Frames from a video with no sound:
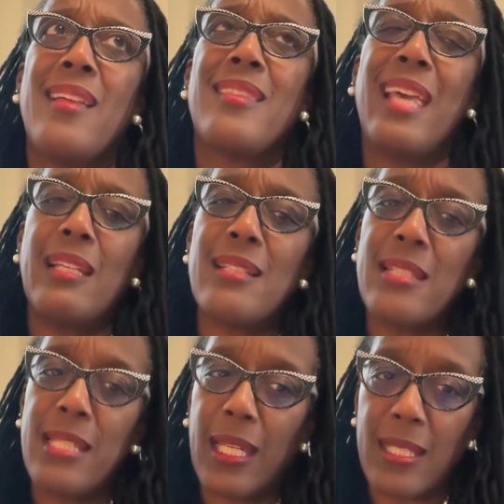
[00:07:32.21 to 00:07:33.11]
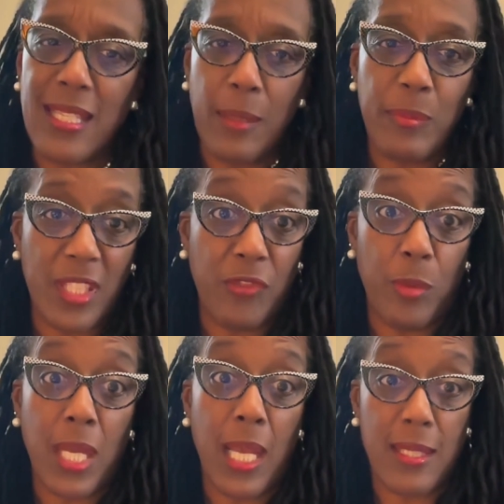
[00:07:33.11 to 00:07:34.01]
that does not exempt us from
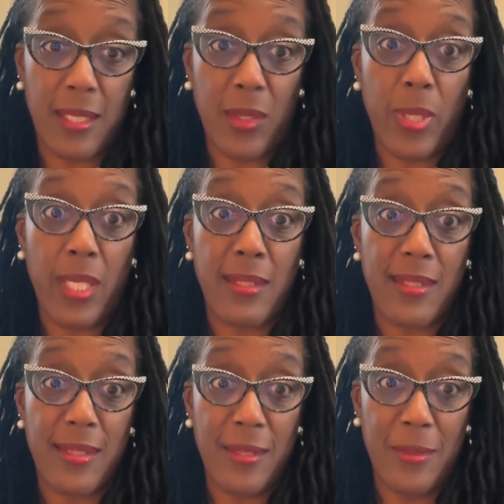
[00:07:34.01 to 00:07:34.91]
consequence,